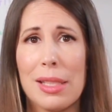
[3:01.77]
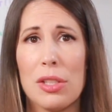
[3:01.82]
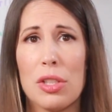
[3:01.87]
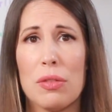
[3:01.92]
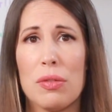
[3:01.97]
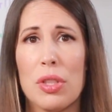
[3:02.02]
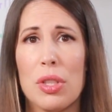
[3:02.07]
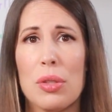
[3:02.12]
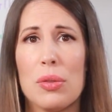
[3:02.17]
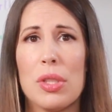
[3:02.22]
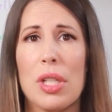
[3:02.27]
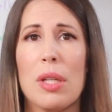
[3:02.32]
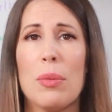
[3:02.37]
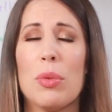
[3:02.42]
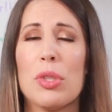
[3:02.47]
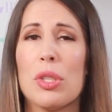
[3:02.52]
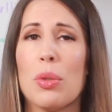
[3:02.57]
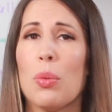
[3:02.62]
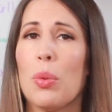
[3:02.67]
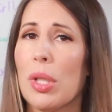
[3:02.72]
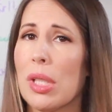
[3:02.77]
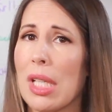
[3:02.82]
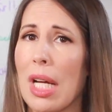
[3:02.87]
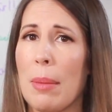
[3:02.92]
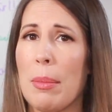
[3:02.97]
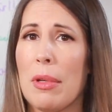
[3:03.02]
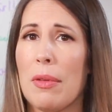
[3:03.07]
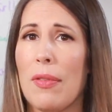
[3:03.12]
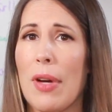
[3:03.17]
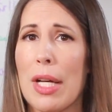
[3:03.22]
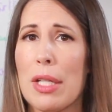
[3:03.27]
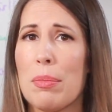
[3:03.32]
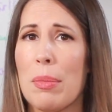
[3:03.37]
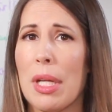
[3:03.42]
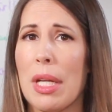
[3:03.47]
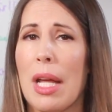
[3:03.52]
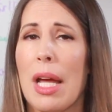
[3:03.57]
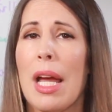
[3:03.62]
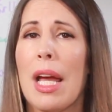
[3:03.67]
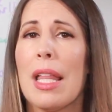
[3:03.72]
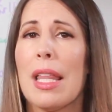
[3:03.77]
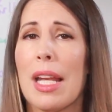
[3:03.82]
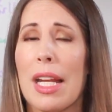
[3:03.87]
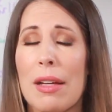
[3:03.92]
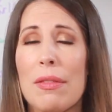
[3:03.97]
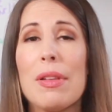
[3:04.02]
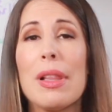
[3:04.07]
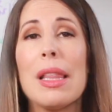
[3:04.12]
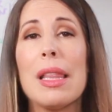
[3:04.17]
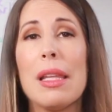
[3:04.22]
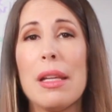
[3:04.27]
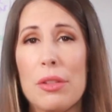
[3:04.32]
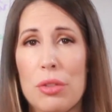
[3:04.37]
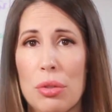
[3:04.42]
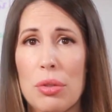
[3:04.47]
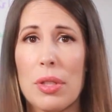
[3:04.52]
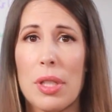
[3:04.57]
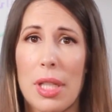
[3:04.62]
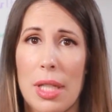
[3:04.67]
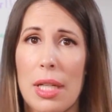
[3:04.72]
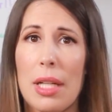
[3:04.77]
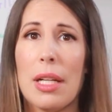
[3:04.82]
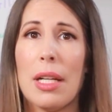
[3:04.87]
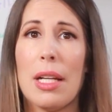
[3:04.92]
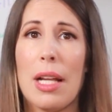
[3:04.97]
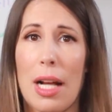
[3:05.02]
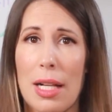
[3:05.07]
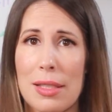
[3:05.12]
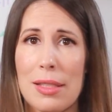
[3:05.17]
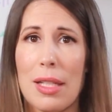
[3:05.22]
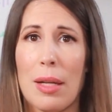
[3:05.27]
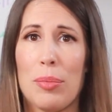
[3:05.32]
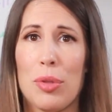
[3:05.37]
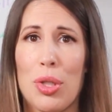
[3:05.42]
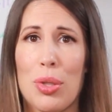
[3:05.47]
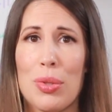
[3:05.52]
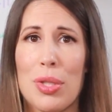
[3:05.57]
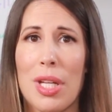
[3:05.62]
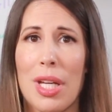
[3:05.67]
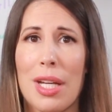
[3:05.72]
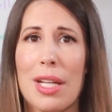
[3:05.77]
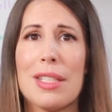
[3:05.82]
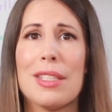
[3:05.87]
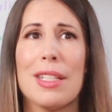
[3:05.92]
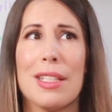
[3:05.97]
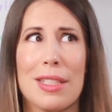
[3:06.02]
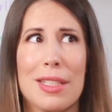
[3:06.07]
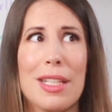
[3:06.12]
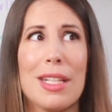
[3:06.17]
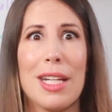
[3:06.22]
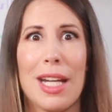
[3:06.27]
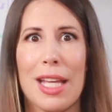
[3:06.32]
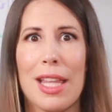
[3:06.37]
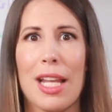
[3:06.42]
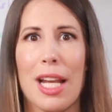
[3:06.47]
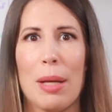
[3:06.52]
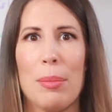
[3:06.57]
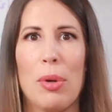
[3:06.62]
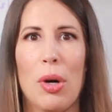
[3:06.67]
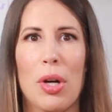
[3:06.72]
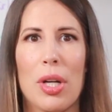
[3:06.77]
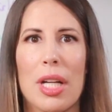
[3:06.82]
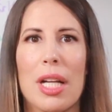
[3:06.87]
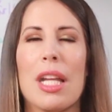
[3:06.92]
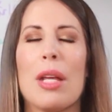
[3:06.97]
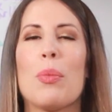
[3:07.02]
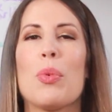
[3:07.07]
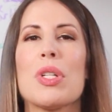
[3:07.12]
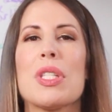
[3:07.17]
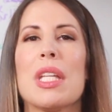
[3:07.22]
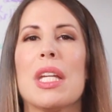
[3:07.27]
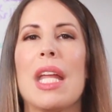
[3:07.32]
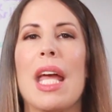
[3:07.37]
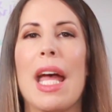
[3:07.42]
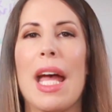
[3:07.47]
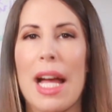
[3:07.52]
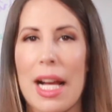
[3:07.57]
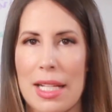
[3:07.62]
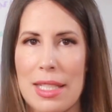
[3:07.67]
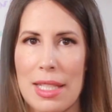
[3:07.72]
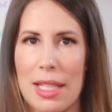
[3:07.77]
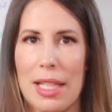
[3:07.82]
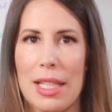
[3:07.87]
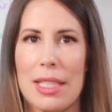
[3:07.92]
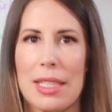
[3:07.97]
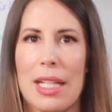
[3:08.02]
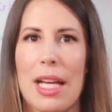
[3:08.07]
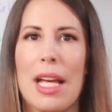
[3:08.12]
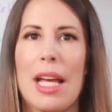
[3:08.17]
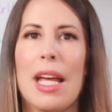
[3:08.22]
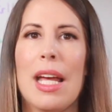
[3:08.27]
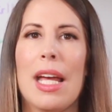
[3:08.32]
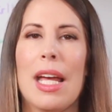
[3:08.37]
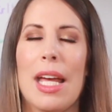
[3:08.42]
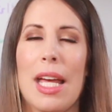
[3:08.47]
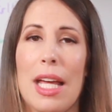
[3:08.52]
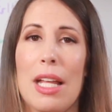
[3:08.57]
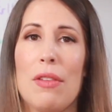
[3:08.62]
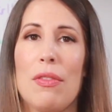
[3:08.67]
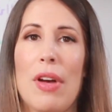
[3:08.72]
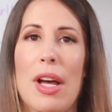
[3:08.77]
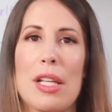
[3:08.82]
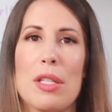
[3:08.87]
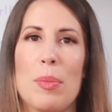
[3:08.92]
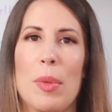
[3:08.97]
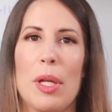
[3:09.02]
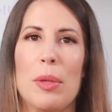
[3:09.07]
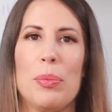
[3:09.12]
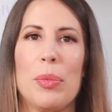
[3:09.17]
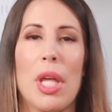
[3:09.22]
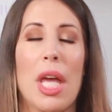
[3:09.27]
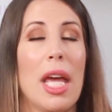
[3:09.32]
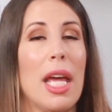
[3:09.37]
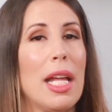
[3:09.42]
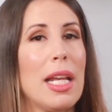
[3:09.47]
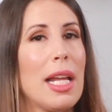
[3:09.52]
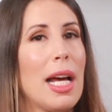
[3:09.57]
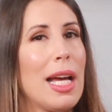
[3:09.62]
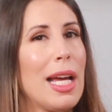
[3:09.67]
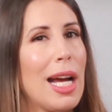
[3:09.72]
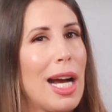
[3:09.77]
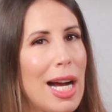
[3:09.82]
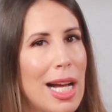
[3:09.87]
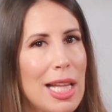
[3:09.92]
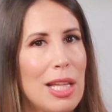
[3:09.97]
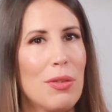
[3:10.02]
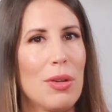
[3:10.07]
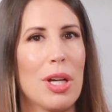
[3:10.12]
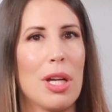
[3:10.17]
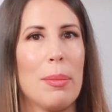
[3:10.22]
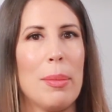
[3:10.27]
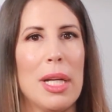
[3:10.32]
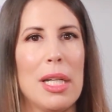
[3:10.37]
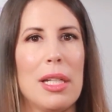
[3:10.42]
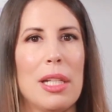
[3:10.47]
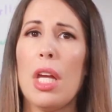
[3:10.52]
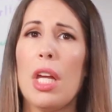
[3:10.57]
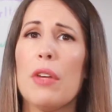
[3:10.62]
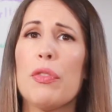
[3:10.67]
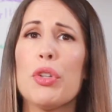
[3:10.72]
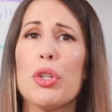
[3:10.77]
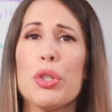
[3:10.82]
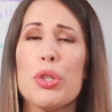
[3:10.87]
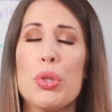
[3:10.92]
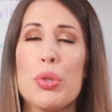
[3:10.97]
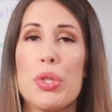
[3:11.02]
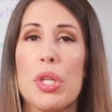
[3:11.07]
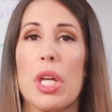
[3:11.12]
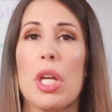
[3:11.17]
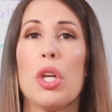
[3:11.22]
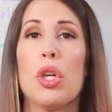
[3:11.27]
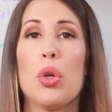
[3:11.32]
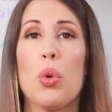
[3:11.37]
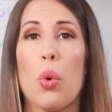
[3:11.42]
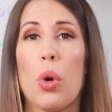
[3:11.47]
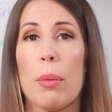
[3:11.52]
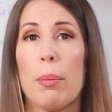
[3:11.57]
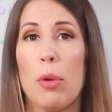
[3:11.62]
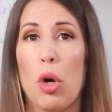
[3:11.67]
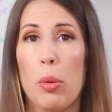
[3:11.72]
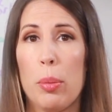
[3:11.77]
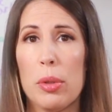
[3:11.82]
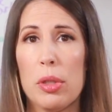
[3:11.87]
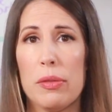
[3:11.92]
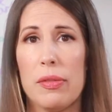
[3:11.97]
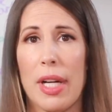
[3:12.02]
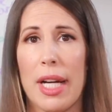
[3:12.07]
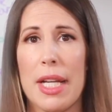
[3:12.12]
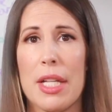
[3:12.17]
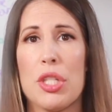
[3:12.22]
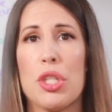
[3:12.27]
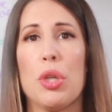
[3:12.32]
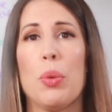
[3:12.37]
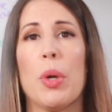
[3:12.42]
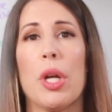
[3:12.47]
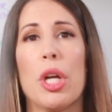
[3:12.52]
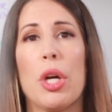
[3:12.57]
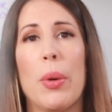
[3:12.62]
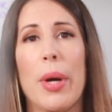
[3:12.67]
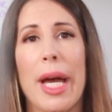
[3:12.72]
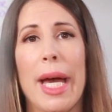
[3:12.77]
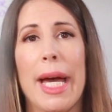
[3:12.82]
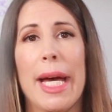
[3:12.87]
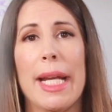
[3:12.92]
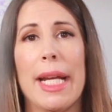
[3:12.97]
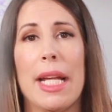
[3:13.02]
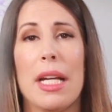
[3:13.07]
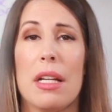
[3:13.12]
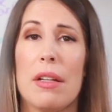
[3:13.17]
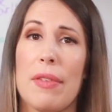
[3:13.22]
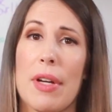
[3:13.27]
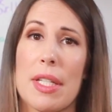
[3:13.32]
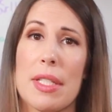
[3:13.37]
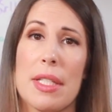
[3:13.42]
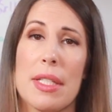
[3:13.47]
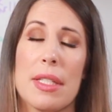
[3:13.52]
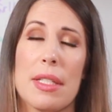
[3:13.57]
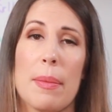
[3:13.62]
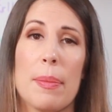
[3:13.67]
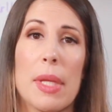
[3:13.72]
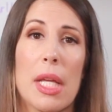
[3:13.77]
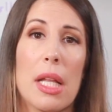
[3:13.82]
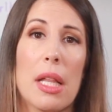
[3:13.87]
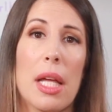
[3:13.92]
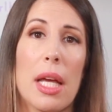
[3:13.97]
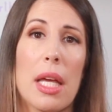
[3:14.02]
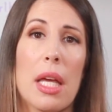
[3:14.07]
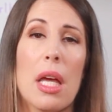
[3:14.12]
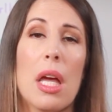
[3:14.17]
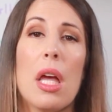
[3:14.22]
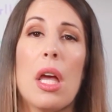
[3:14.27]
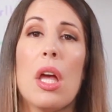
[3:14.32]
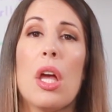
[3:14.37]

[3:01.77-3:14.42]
interviews. It was a one-time investment that I have literally not stopped using since the day that I bought it. It was an excellent investment and I highly recommend it. If you're using your mobile device, you want to go ahead and invest in something like